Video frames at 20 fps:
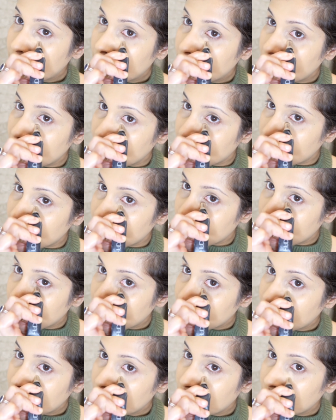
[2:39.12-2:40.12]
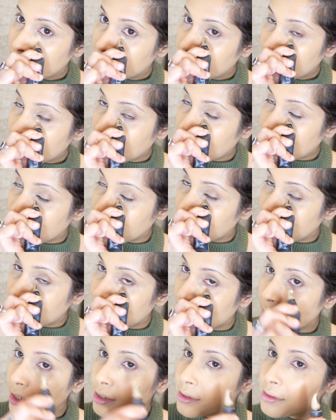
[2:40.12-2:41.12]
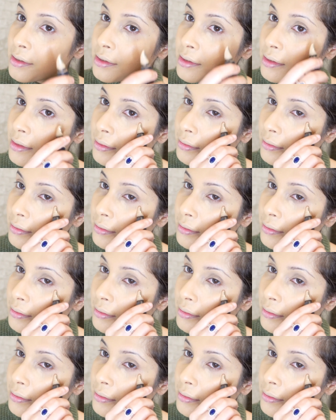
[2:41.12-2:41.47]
to prime your eyes.